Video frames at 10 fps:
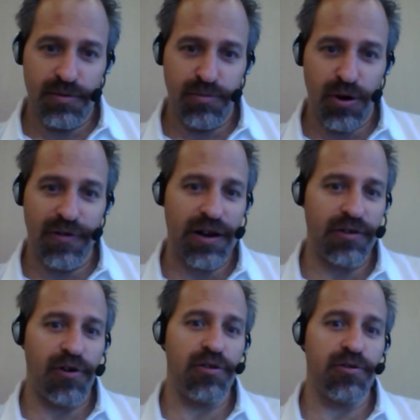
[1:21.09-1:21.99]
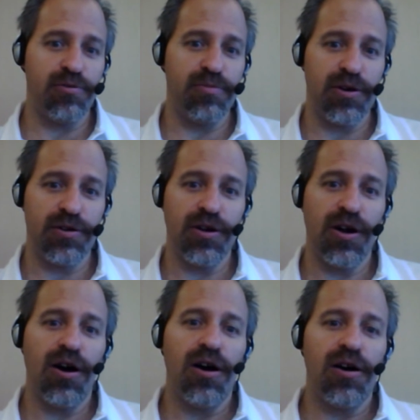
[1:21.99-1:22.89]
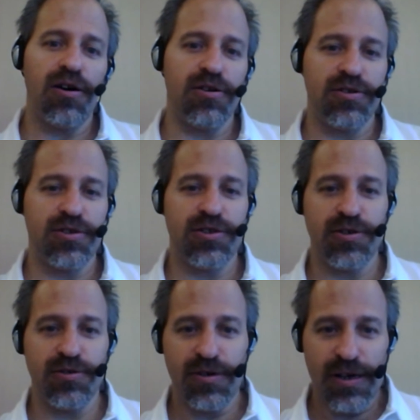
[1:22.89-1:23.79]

bovine growth hormone onto